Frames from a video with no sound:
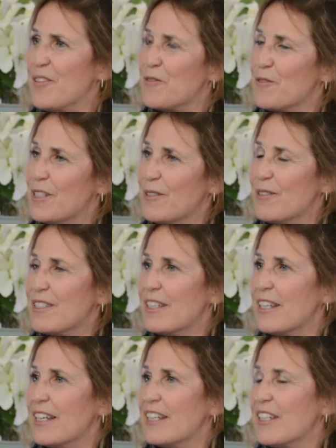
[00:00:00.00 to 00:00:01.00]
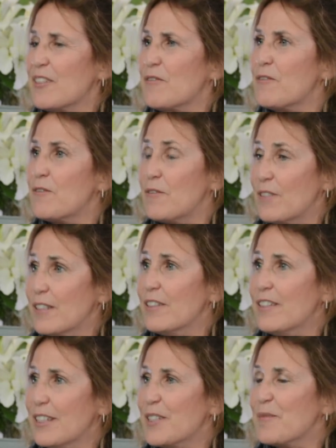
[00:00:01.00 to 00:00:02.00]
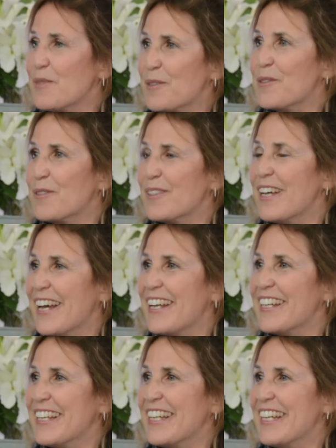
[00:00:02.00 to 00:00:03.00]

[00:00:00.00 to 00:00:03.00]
frequency that I can feel him through, that